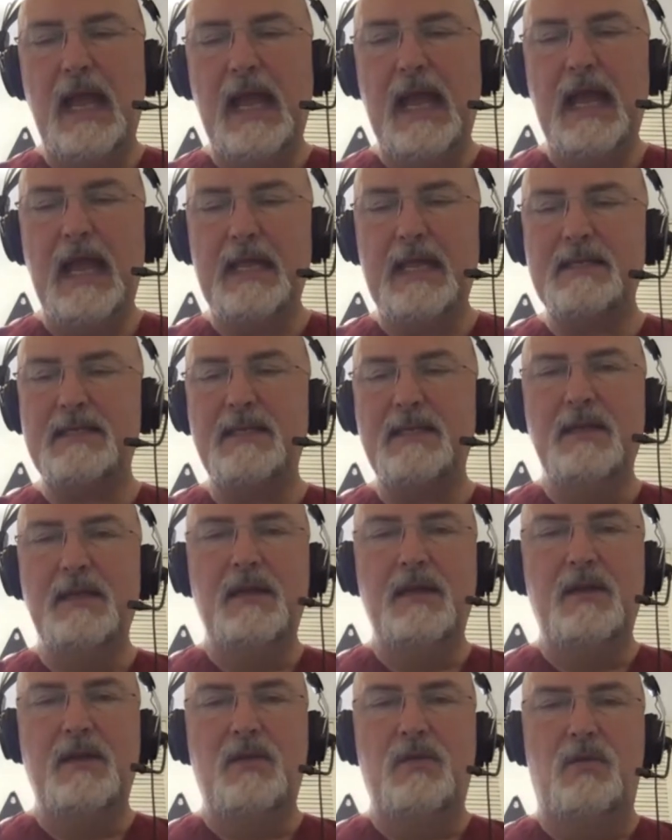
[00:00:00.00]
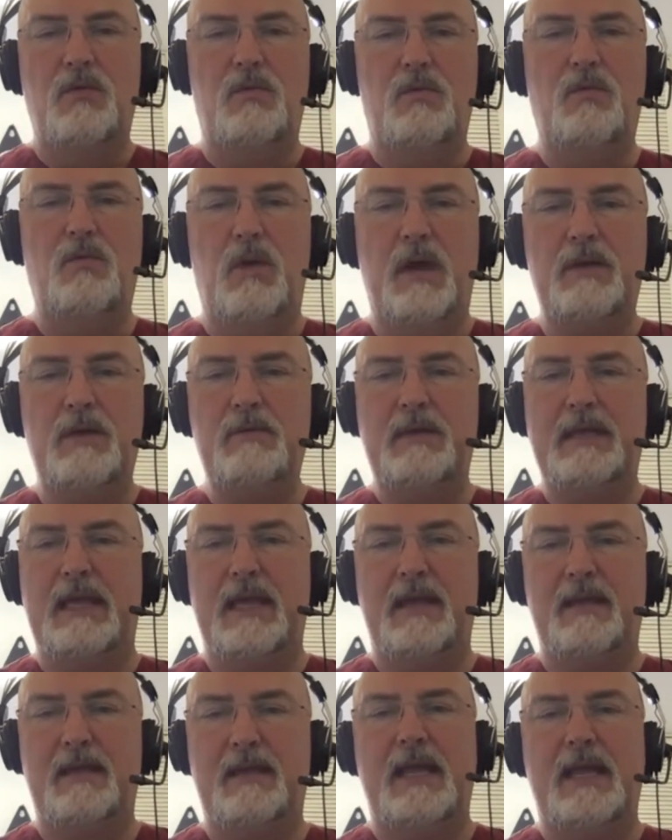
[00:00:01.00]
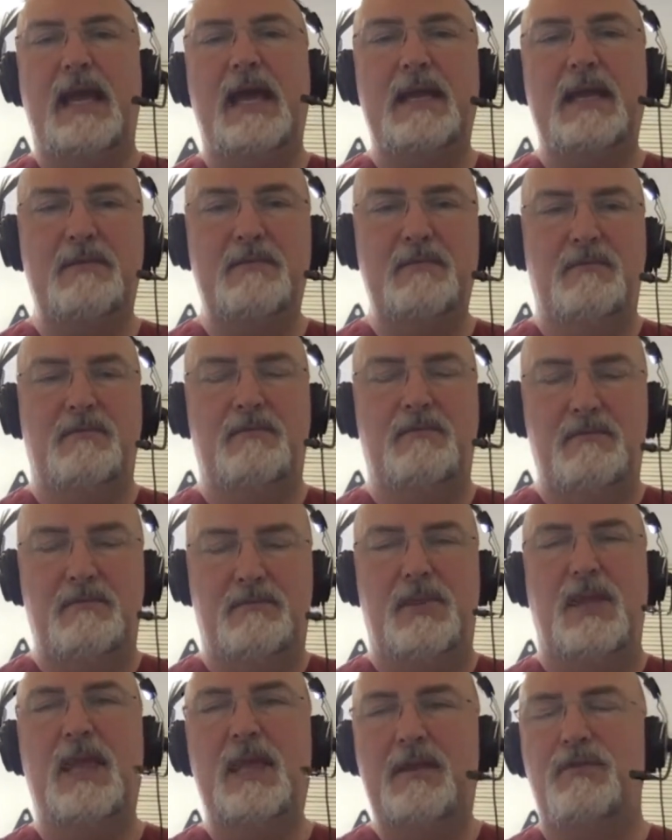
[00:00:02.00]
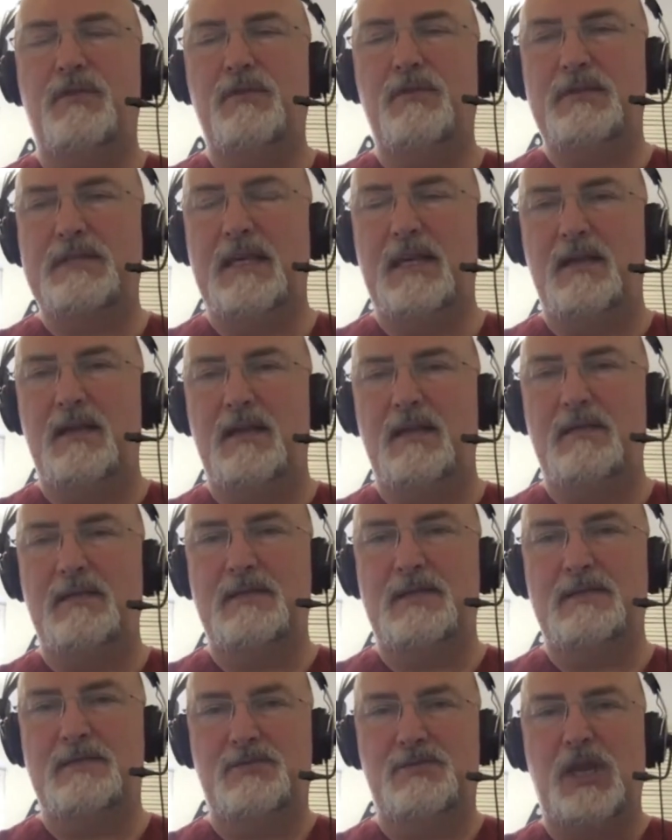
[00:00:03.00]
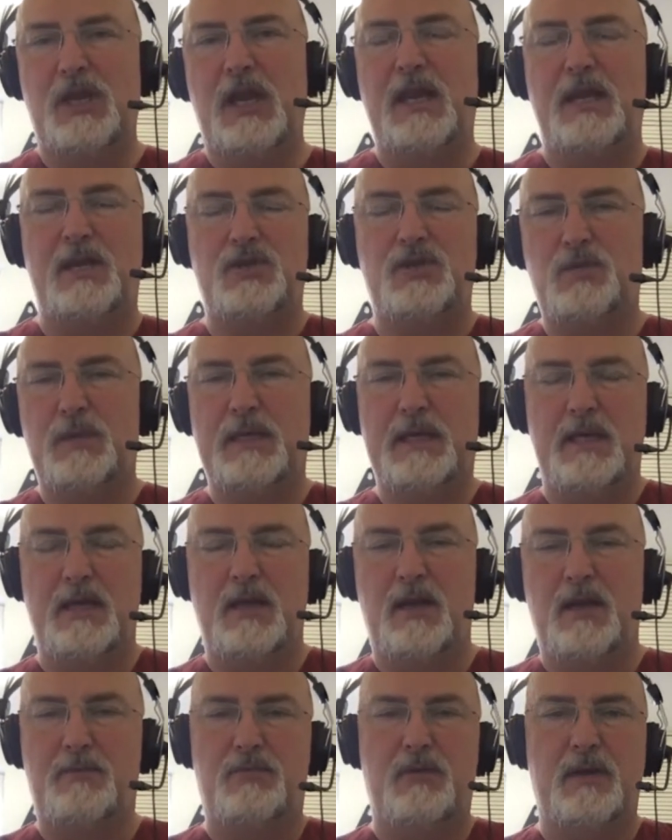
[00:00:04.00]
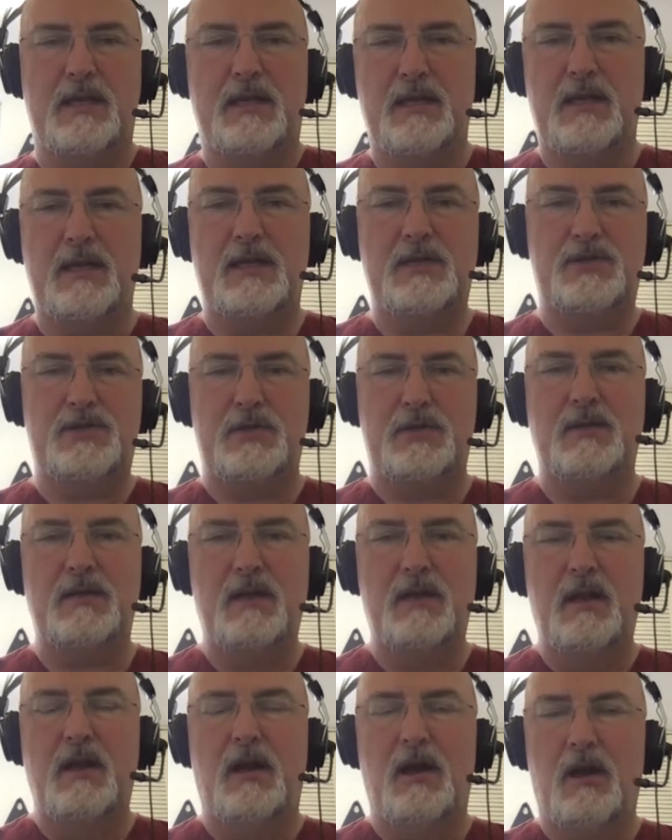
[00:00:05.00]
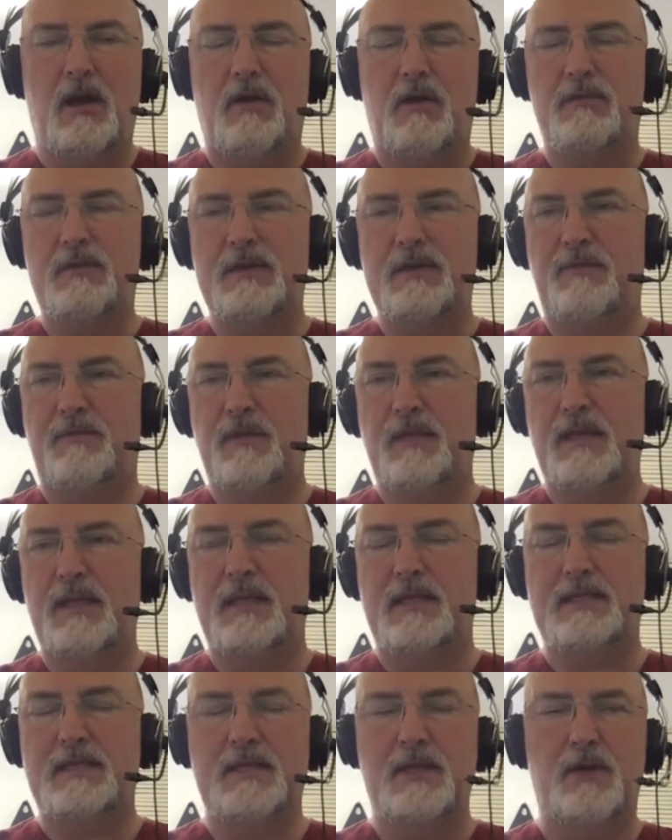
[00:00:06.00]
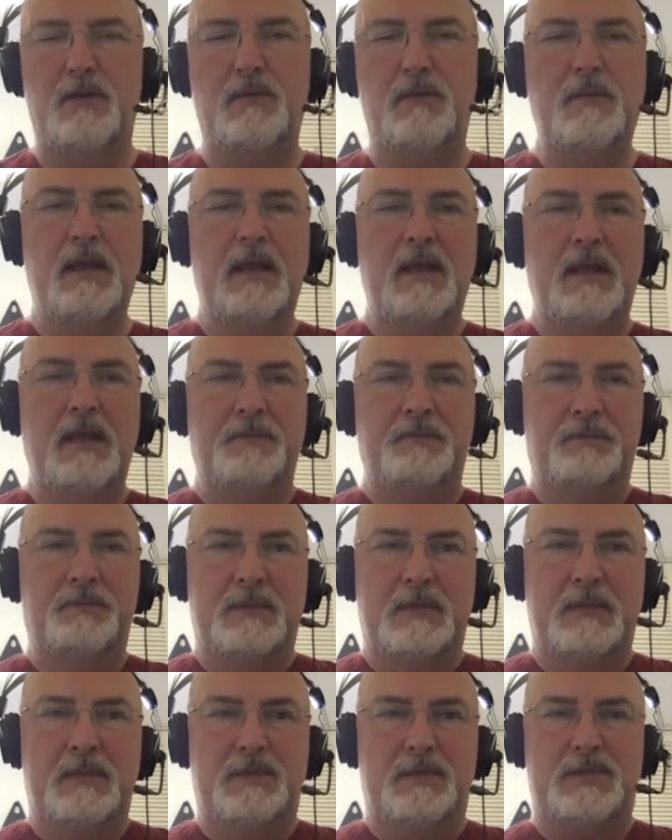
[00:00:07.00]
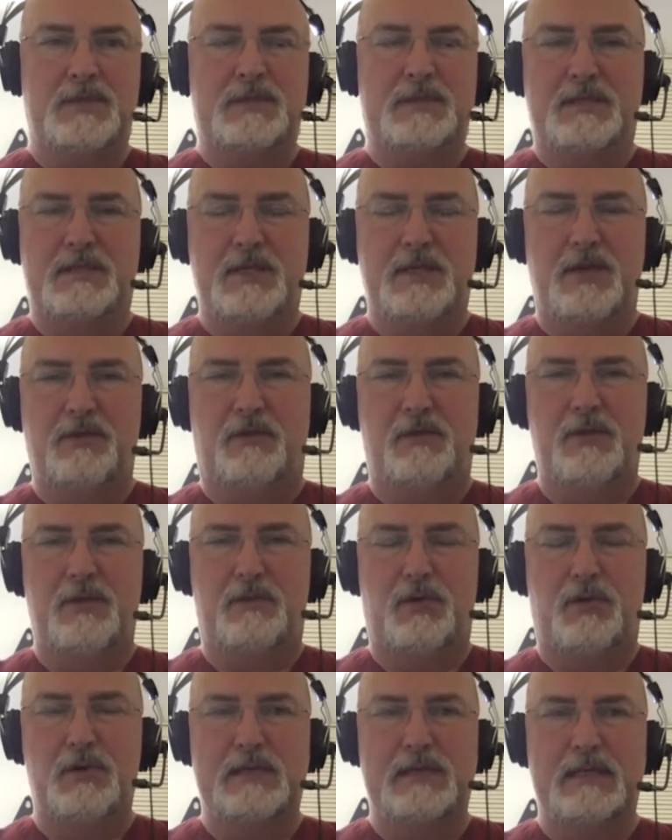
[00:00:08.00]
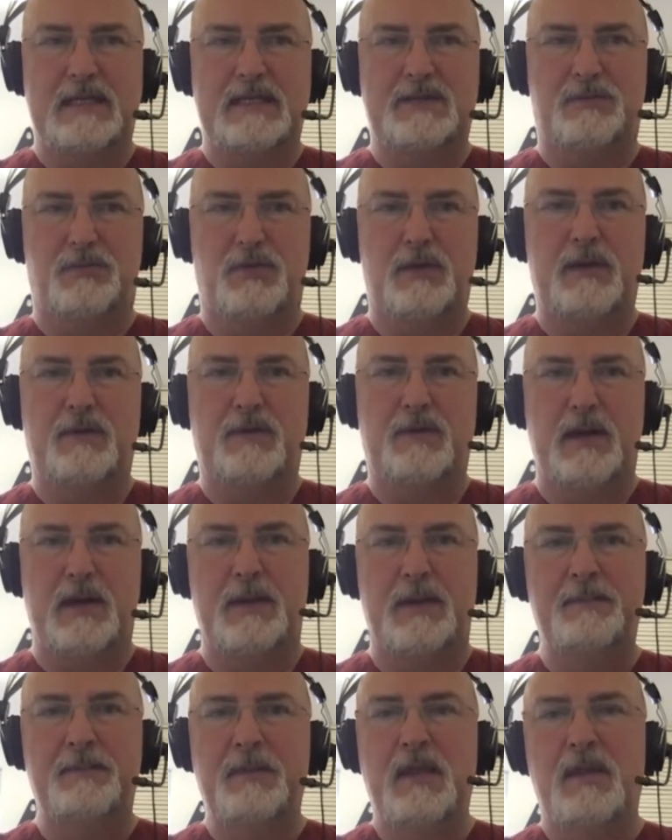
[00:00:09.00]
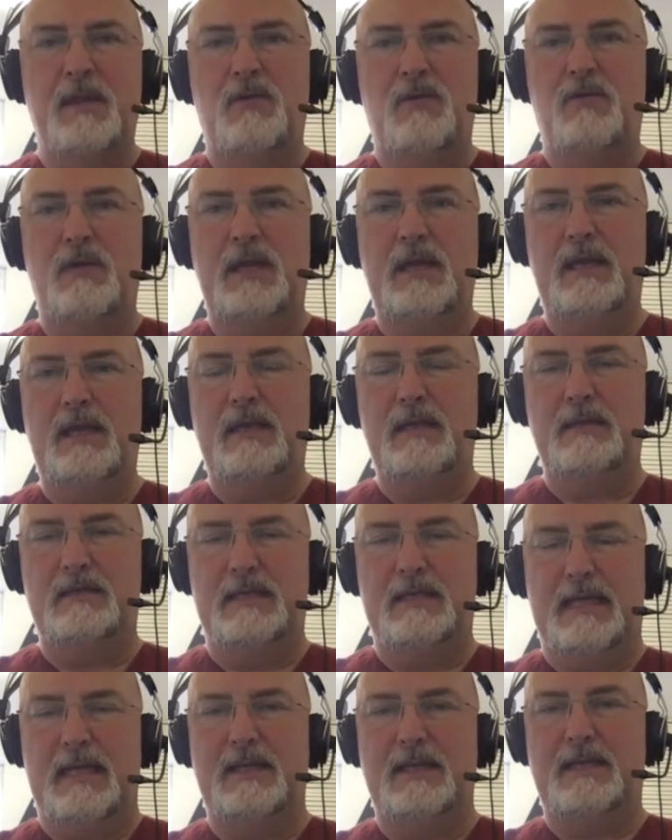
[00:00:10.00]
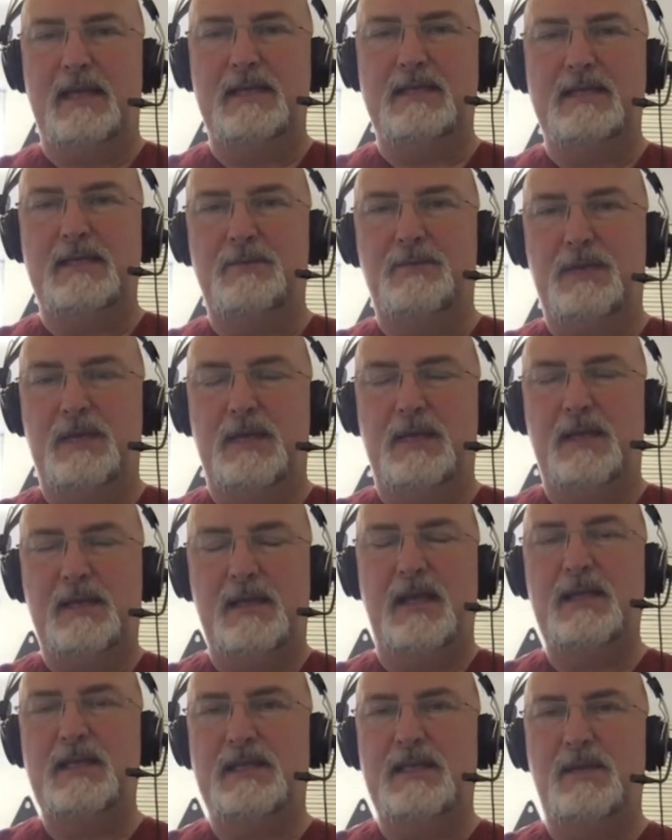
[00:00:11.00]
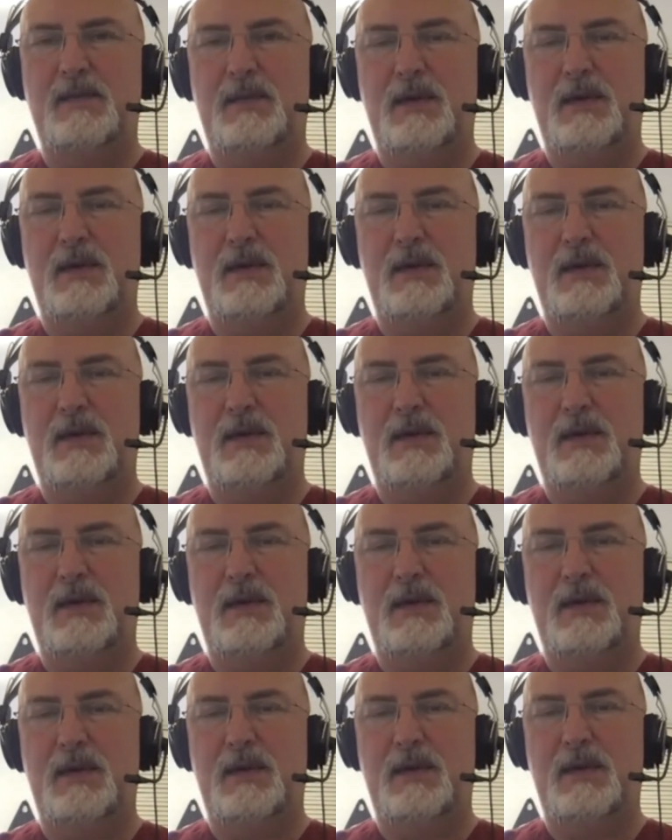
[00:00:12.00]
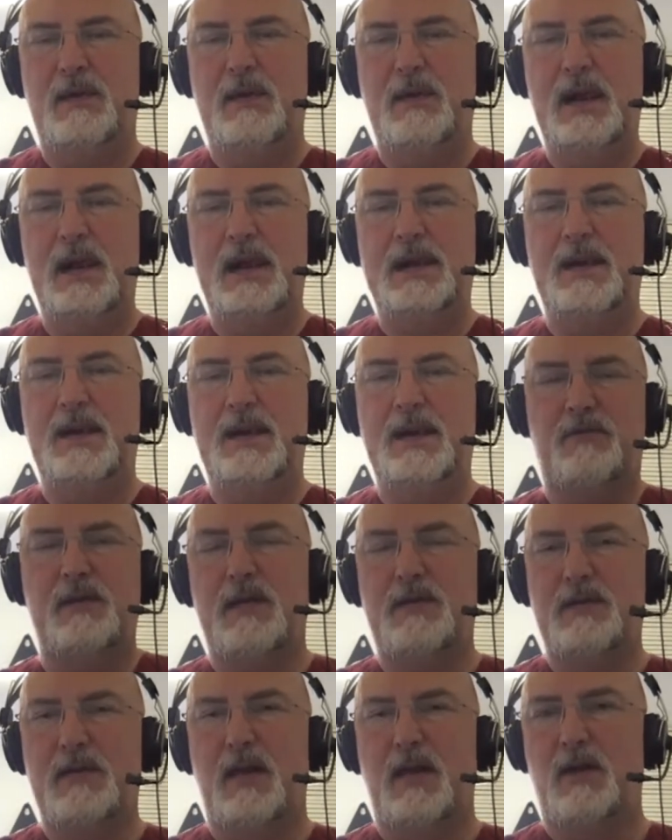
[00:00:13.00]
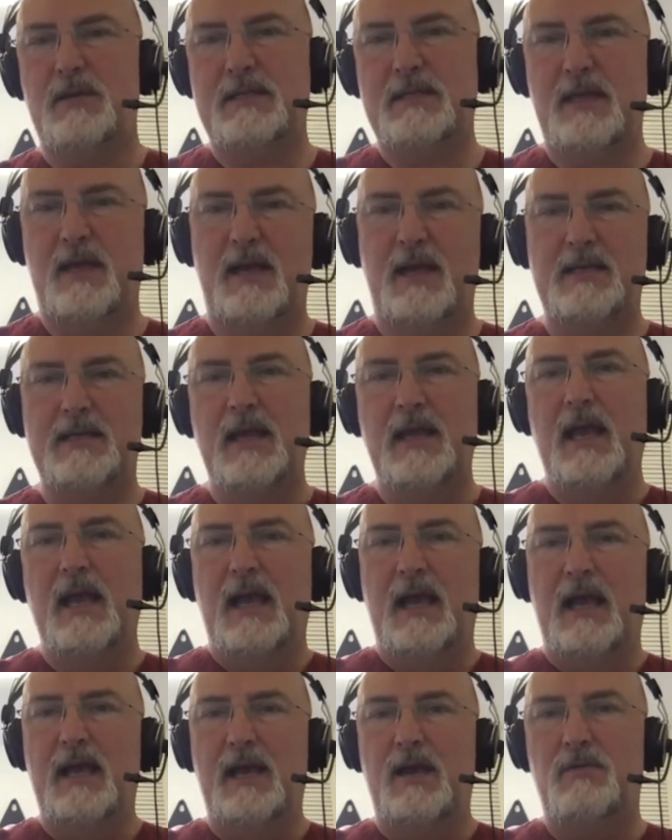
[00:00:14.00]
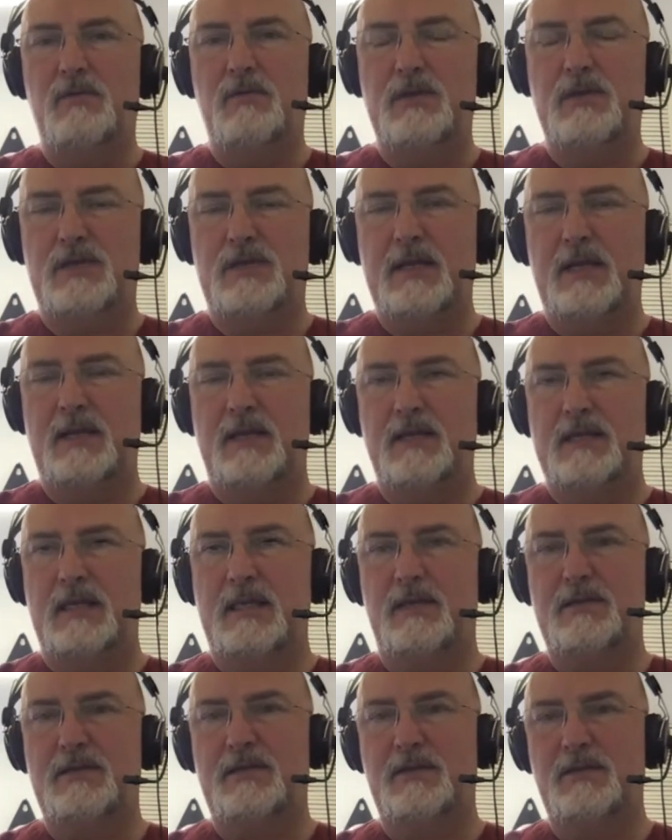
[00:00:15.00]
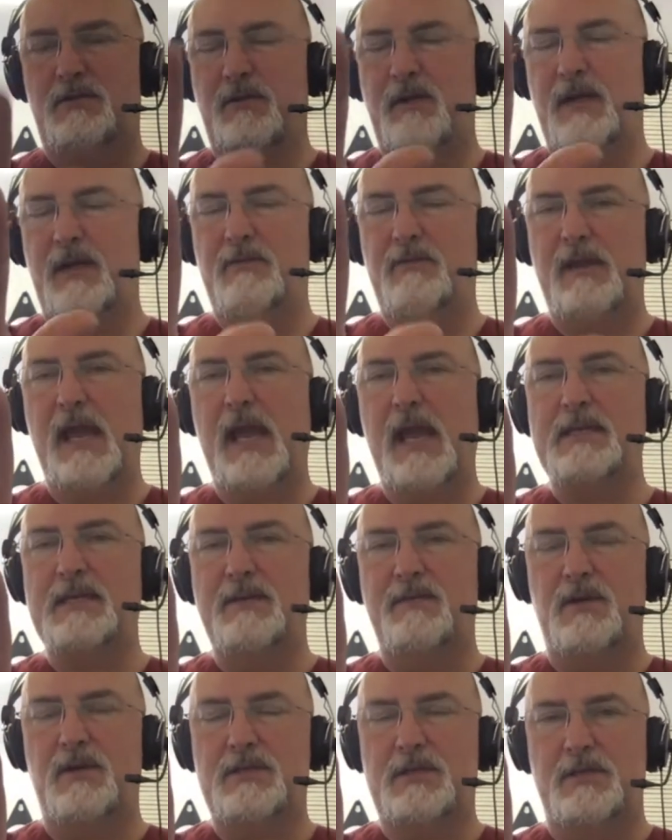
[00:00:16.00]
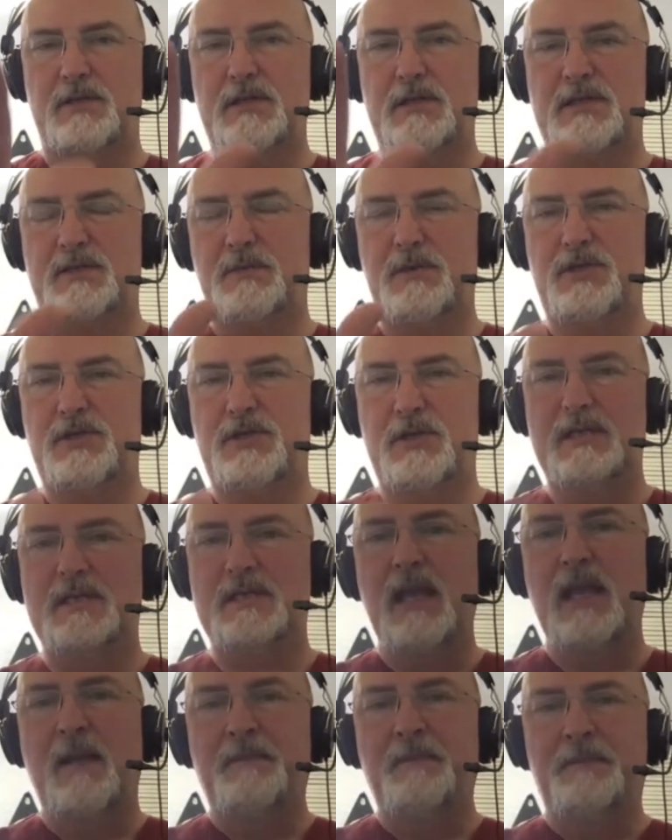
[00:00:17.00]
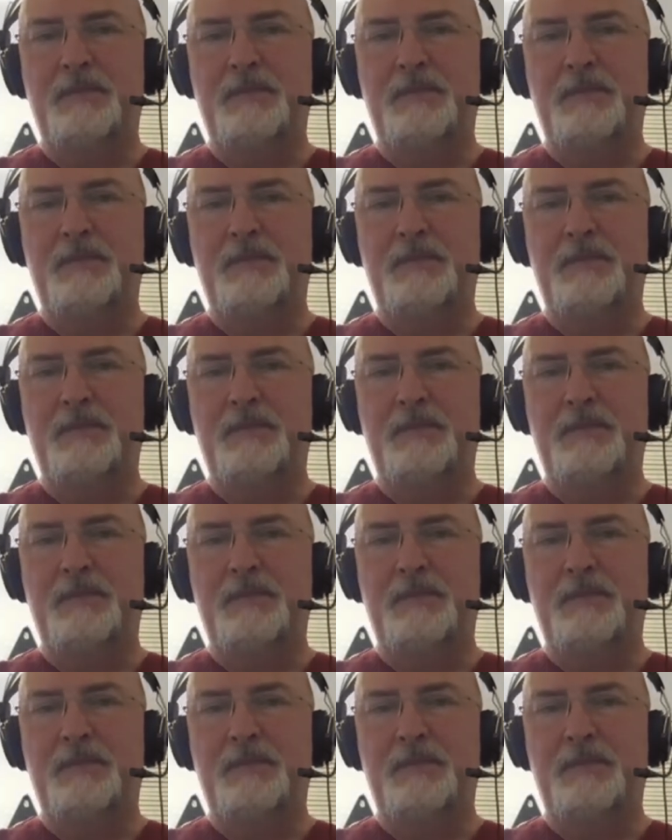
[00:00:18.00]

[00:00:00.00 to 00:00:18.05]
And when we get that behavior of cells change, we get upregulation of different things. So just to go through the process briefly, we get the ATP. The ATP then causes a release in free nitric oxide, uh, which then goes on to create reactive oxygen species.